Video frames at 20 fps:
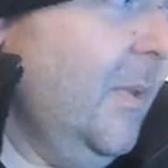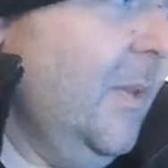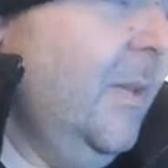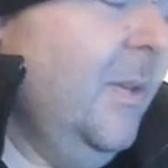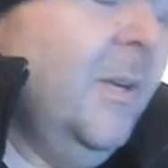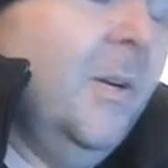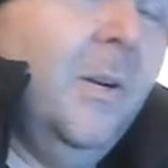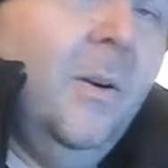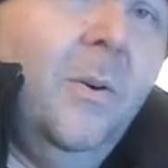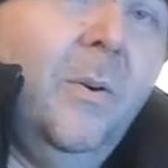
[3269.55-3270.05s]
you
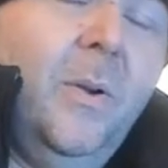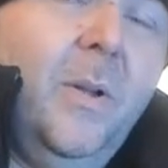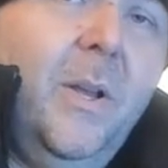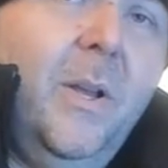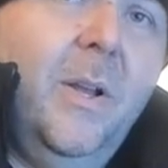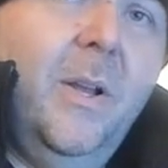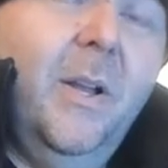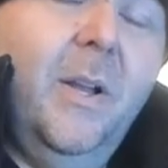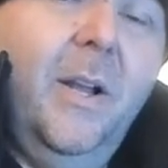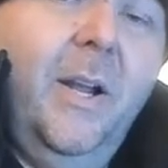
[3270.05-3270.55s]
know,
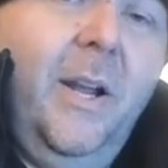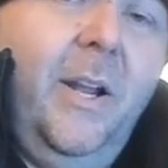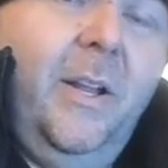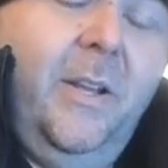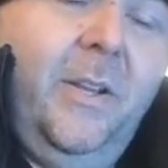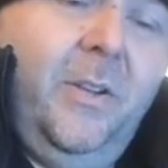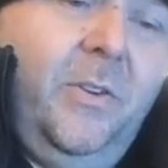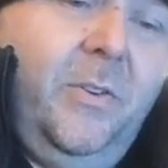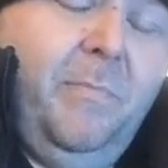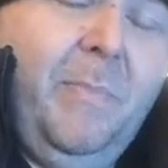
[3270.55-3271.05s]

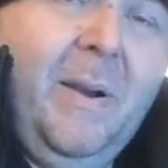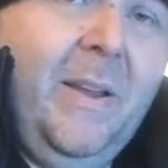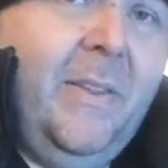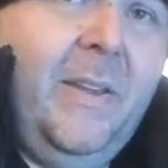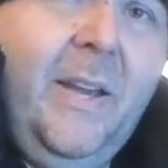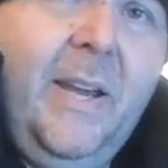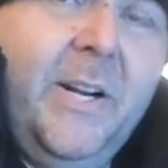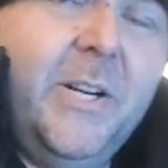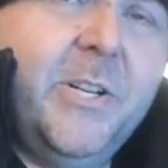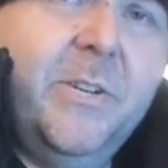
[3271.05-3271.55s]
buy the
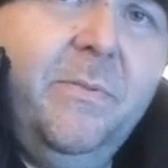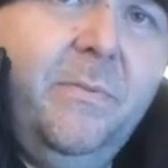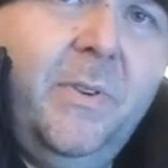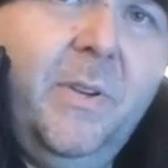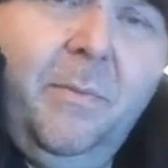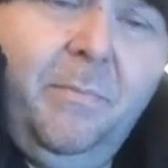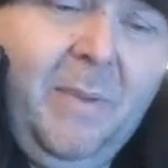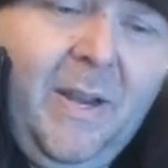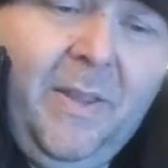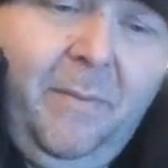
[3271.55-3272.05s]
action
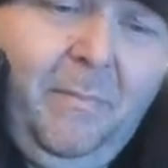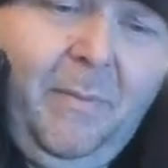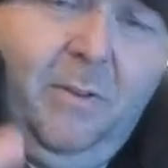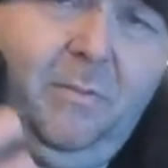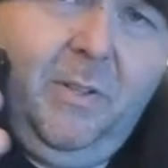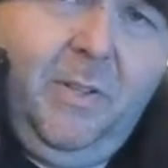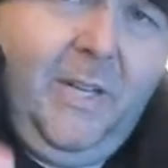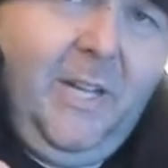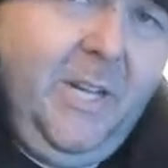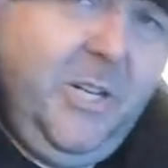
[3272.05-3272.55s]
figure. Buy the
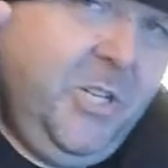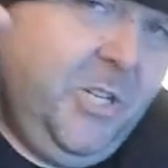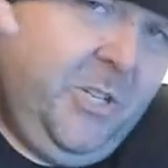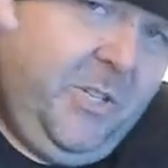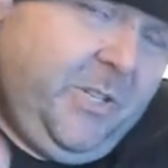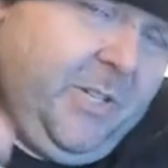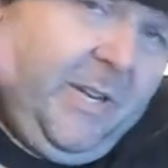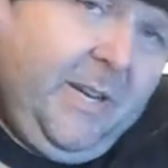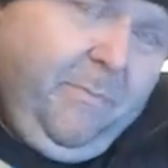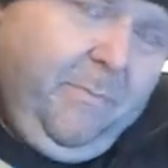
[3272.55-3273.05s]
Marvel
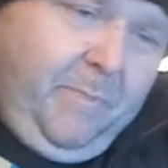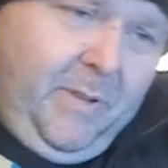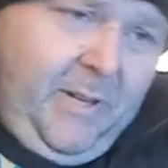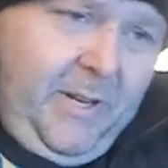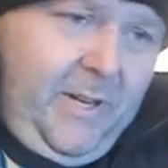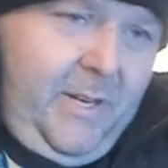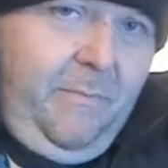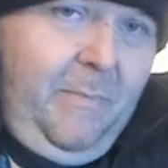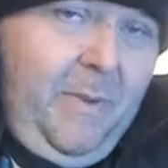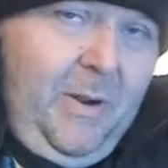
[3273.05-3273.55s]
Legends. I got
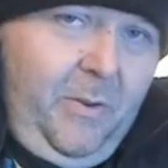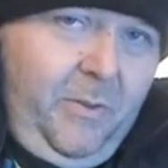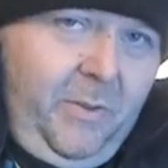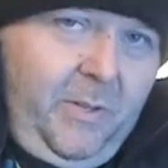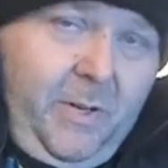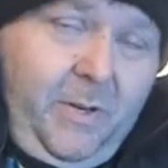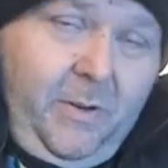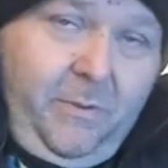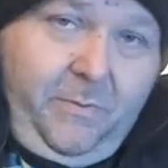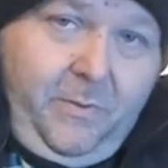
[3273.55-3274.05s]
plenty of them out
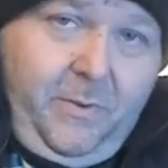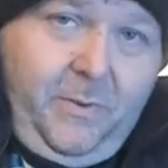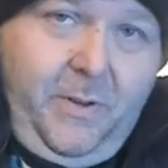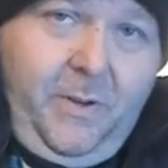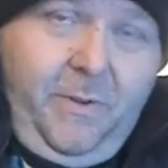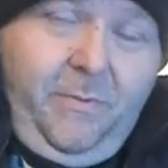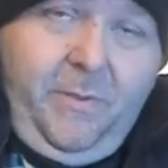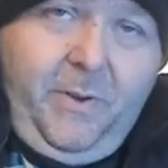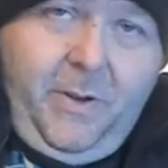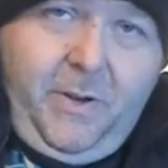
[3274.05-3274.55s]
there for
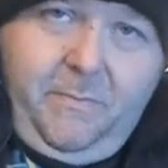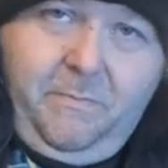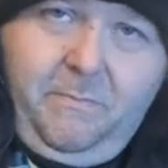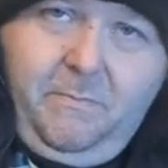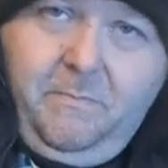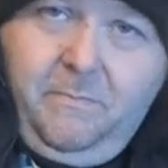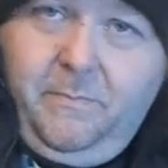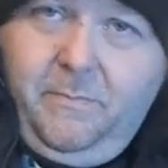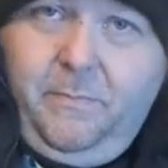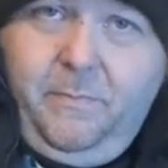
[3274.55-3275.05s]
different
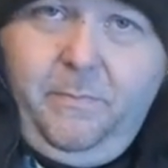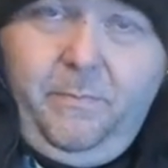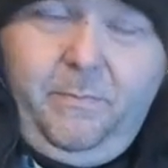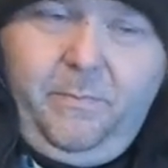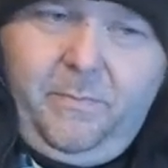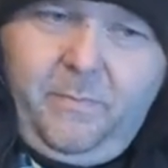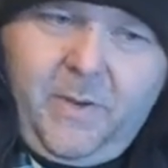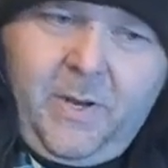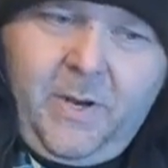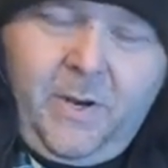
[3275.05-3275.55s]

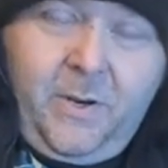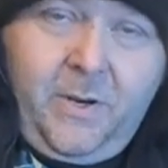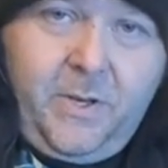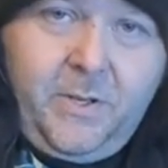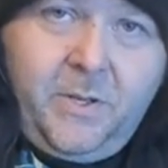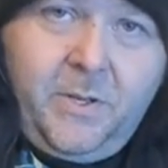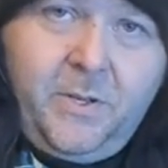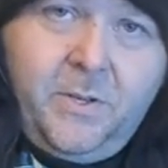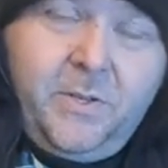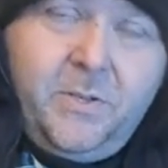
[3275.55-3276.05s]

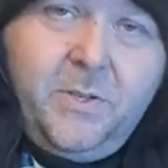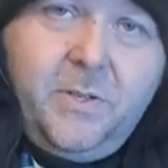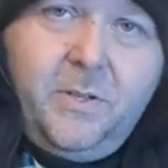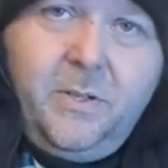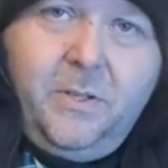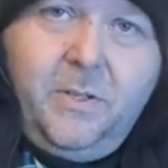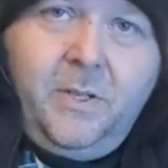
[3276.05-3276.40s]
characters.